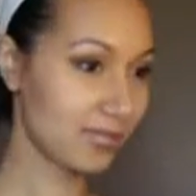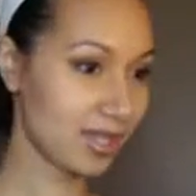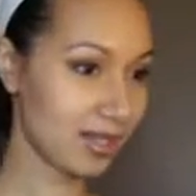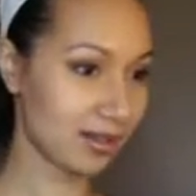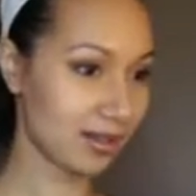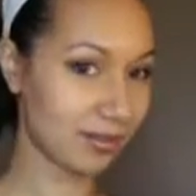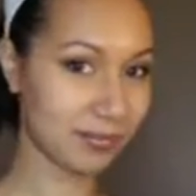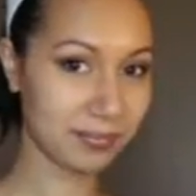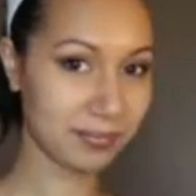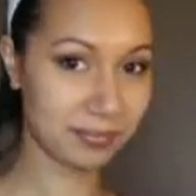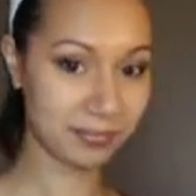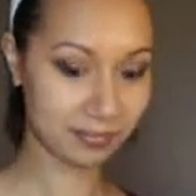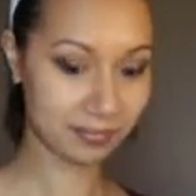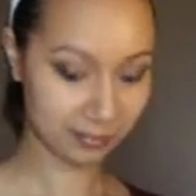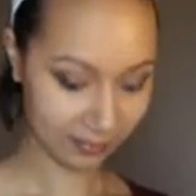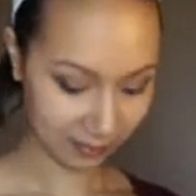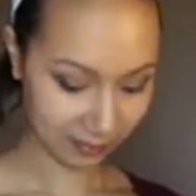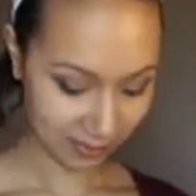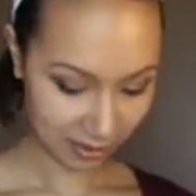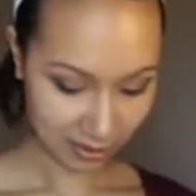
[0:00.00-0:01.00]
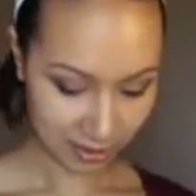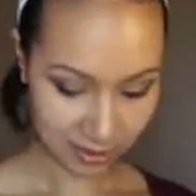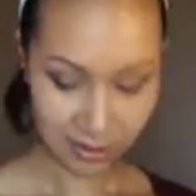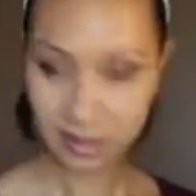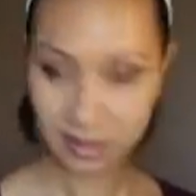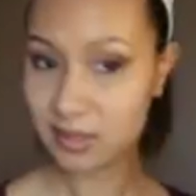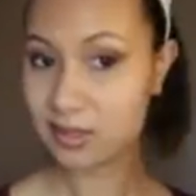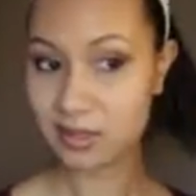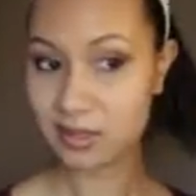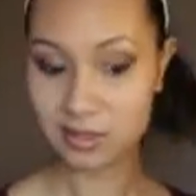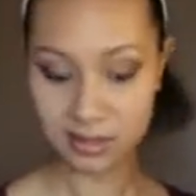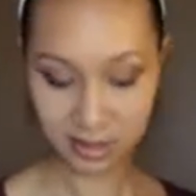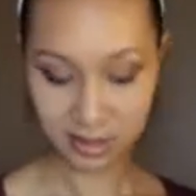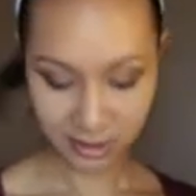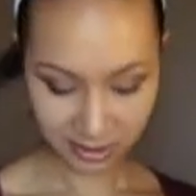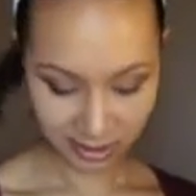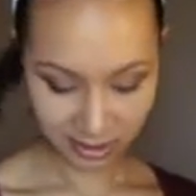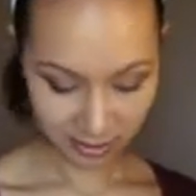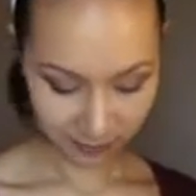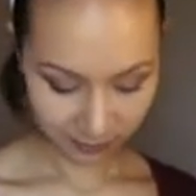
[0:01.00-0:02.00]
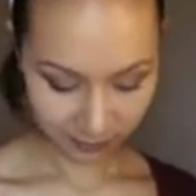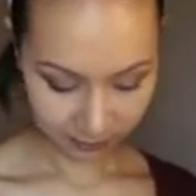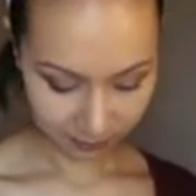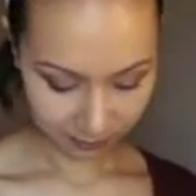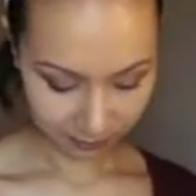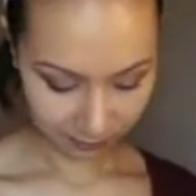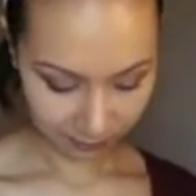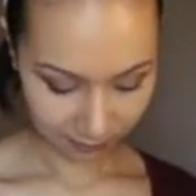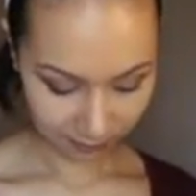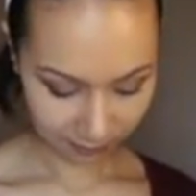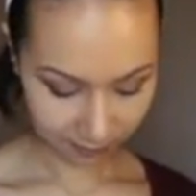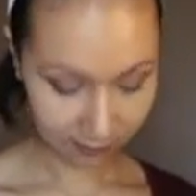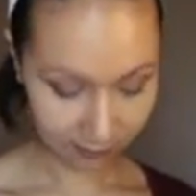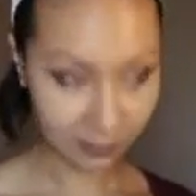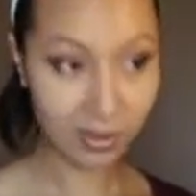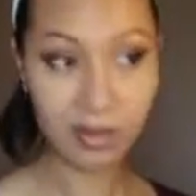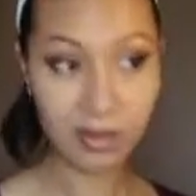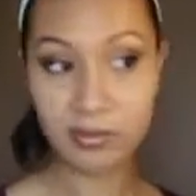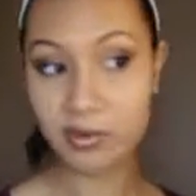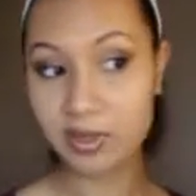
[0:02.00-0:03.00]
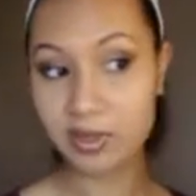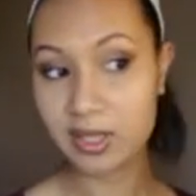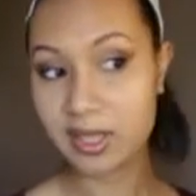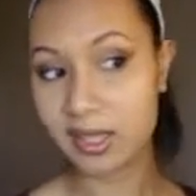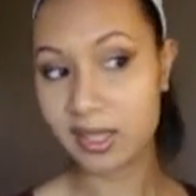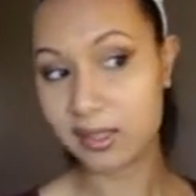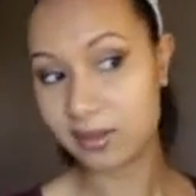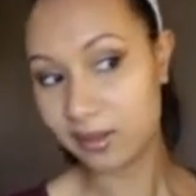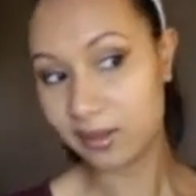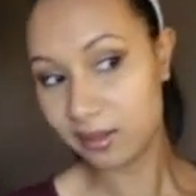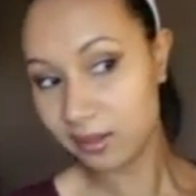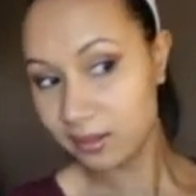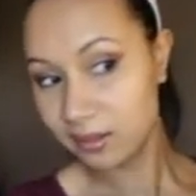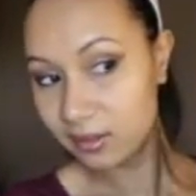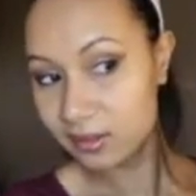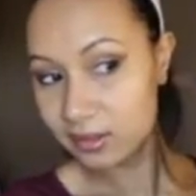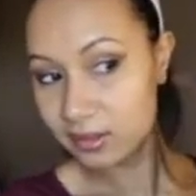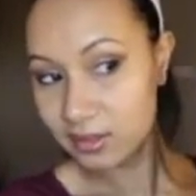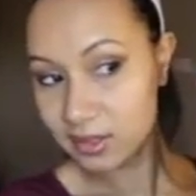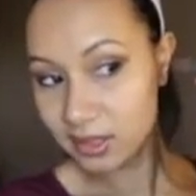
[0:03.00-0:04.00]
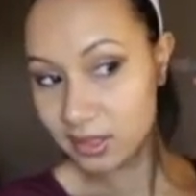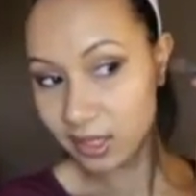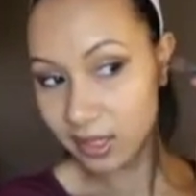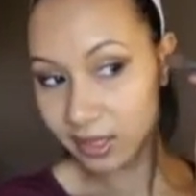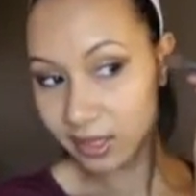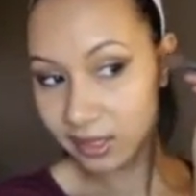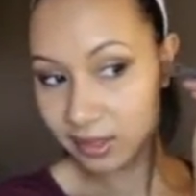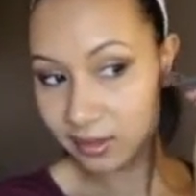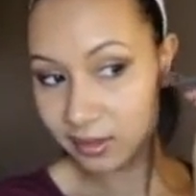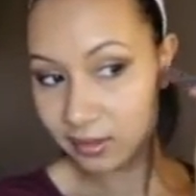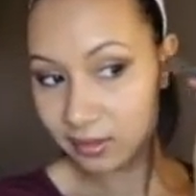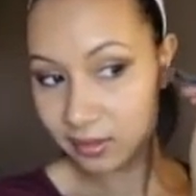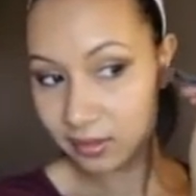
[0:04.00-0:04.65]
There. So we'll do the same for the other side.